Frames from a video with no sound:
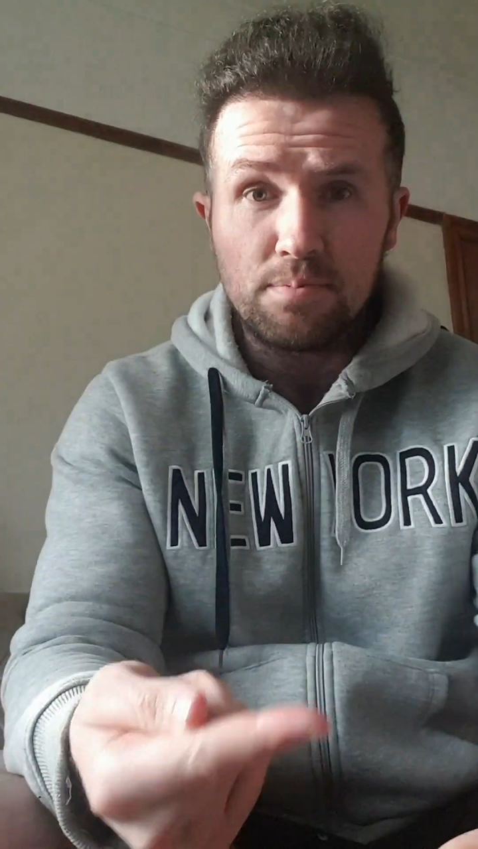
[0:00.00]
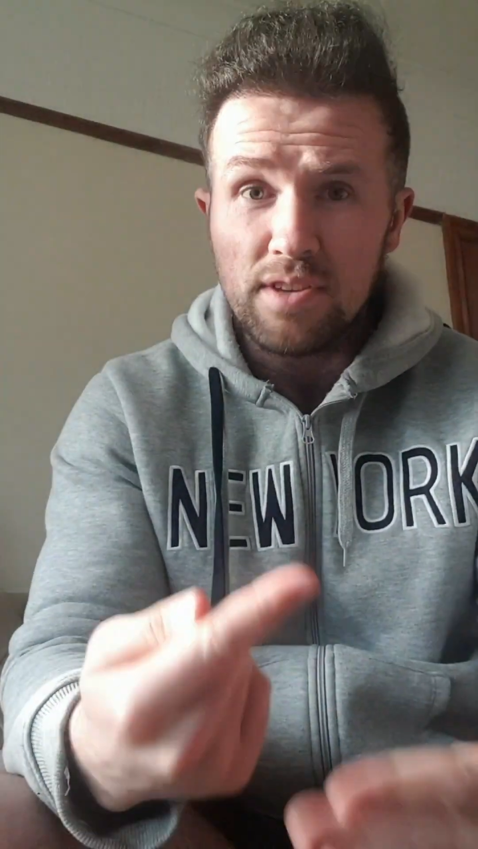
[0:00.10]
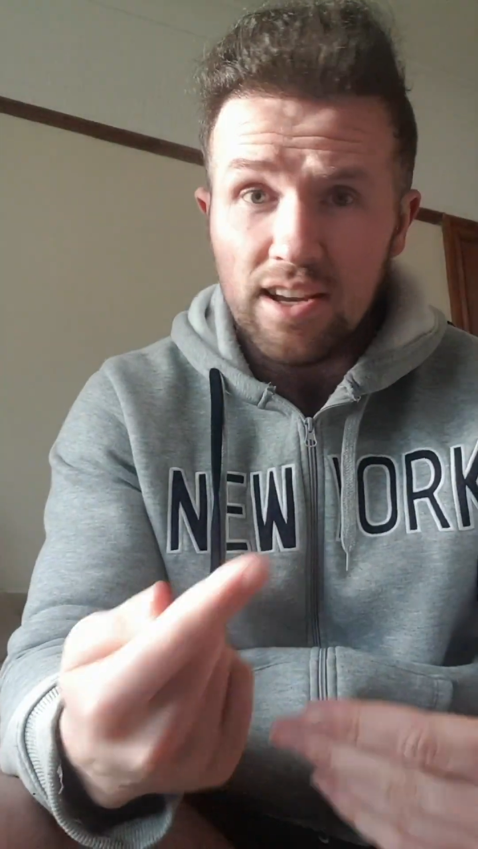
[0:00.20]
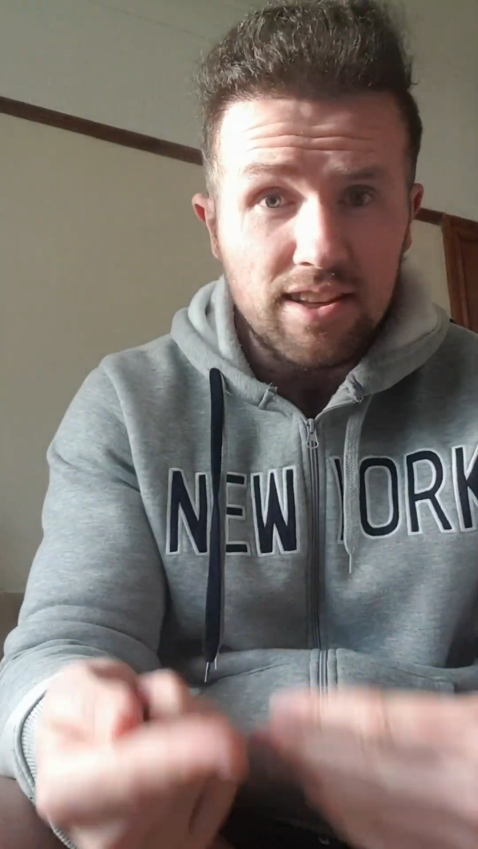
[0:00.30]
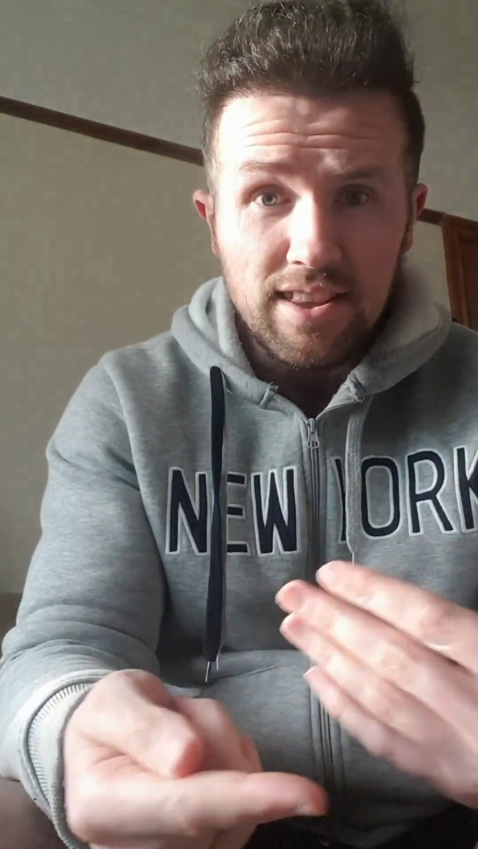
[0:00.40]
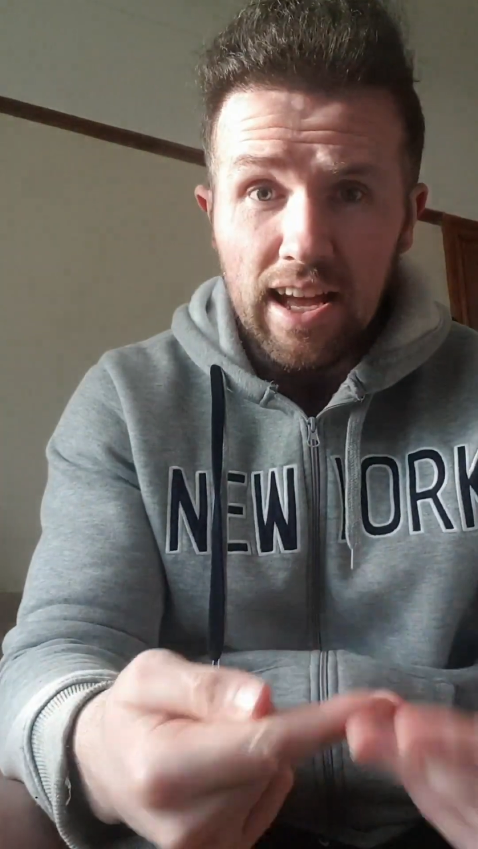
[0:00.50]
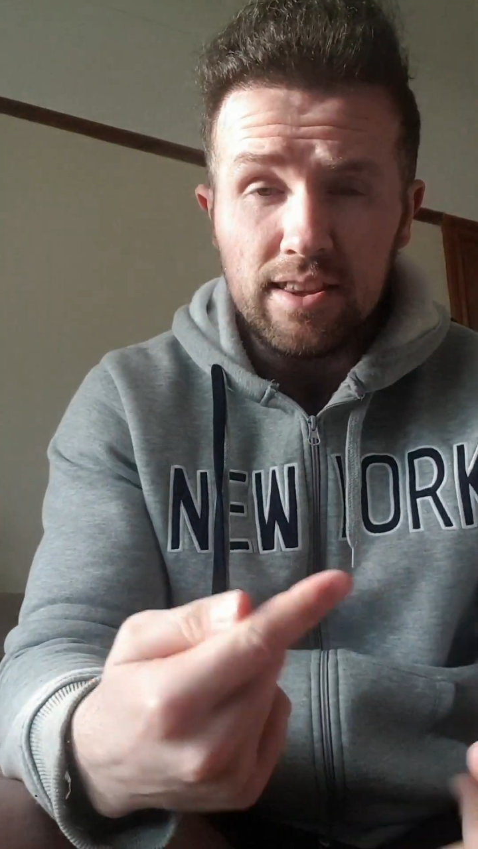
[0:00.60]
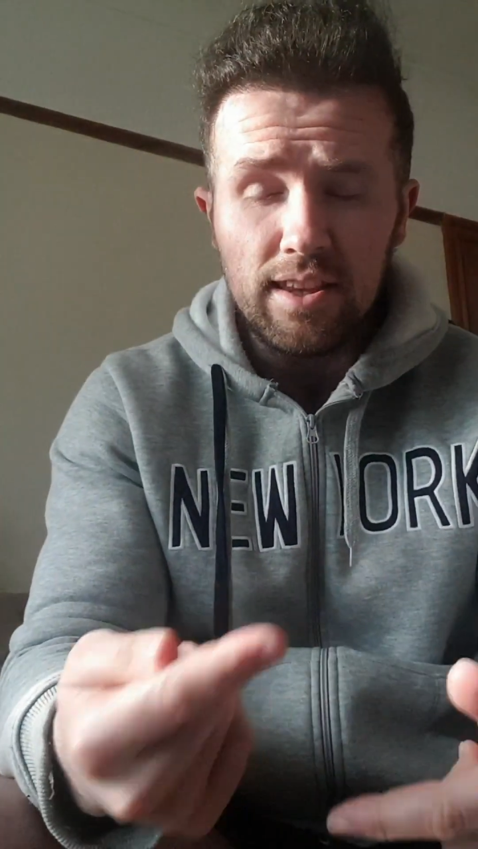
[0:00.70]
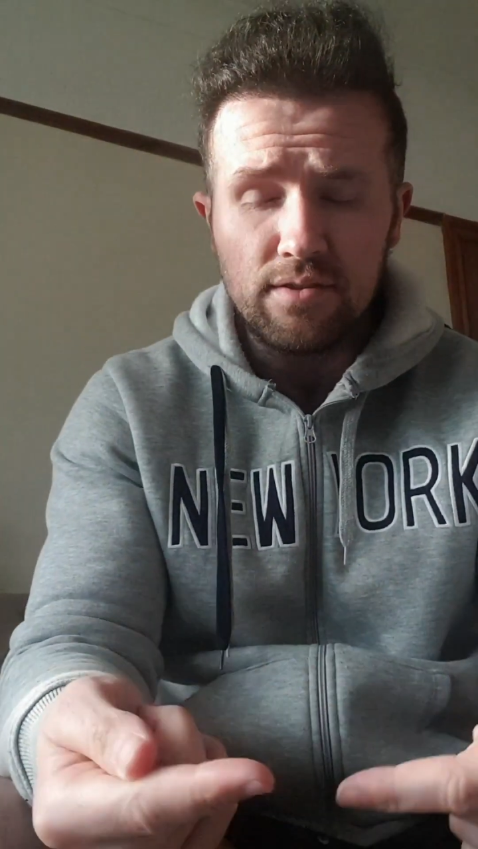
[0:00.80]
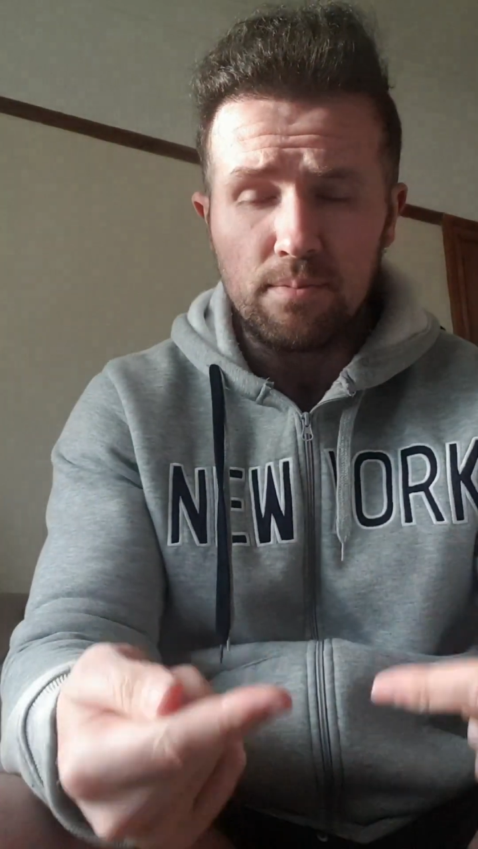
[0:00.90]
particularly
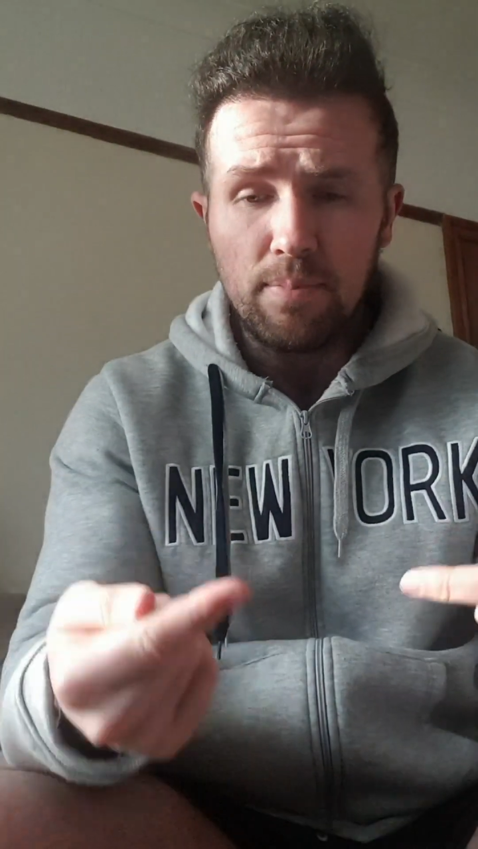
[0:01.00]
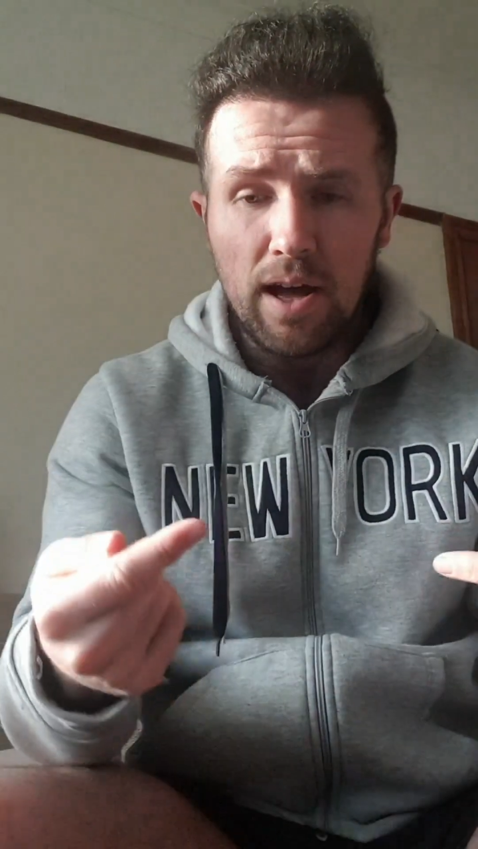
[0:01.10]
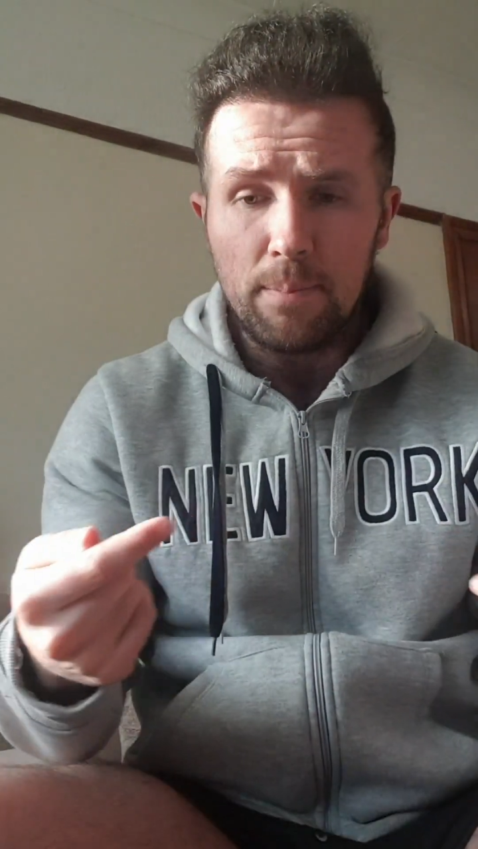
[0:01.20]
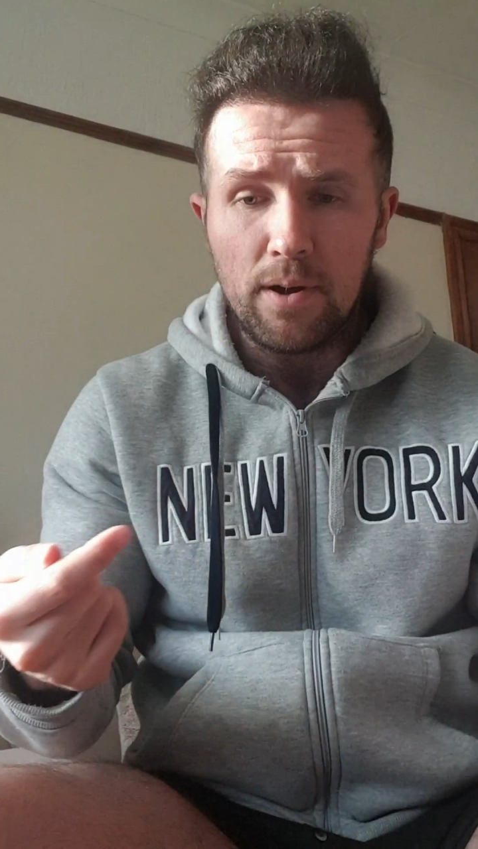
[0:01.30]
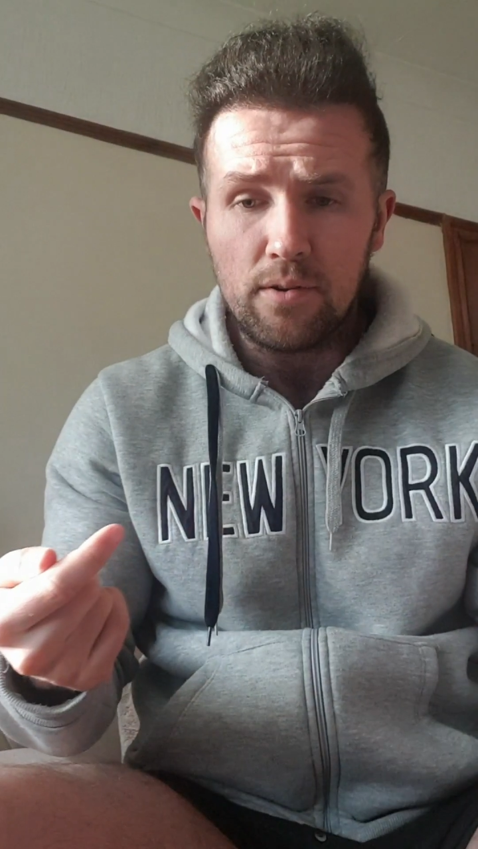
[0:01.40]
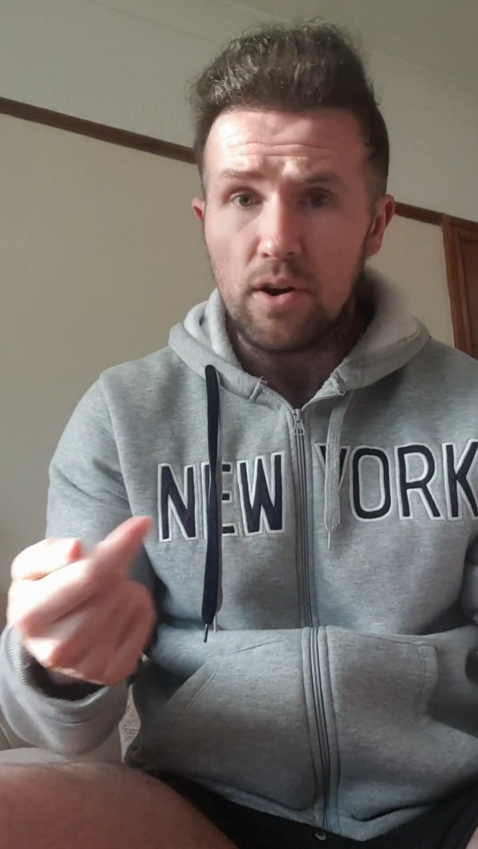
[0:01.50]
deadlifts and barbell